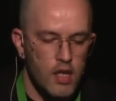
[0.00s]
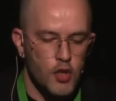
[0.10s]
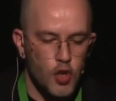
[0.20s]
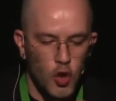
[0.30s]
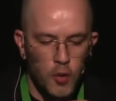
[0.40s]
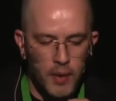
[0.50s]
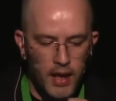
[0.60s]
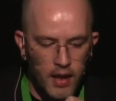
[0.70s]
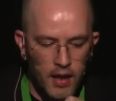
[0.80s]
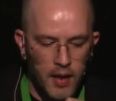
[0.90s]
So,
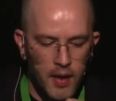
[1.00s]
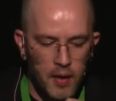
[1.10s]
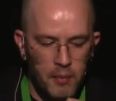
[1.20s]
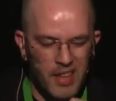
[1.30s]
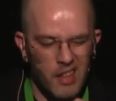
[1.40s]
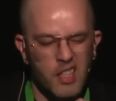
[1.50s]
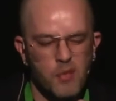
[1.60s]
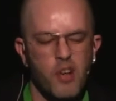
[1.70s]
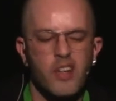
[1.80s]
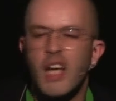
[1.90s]
but it's
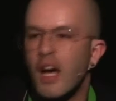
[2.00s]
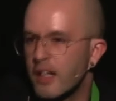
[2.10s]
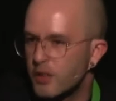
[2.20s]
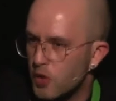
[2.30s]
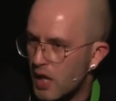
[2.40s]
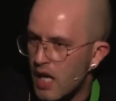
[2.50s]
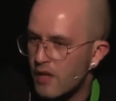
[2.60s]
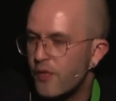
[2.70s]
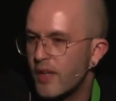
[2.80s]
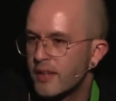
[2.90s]
very ugly to
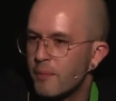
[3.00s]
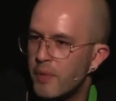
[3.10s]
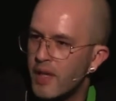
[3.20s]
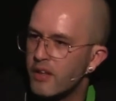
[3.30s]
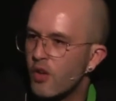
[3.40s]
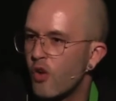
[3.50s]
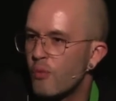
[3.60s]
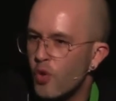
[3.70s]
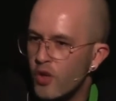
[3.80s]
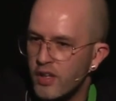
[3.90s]
have a template
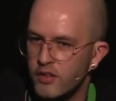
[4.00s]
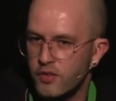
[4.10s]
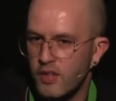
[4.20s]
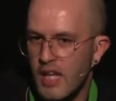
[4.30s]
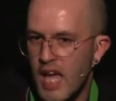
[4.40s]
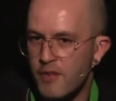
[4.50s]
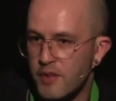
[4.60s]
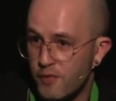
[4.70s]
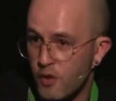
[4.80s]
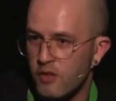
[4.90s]
called book into the
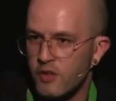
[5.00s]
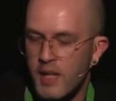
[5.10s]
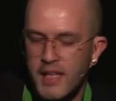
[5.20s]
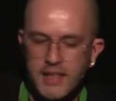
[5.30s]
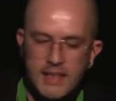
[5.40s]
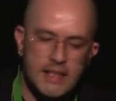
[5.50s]
library folder, right?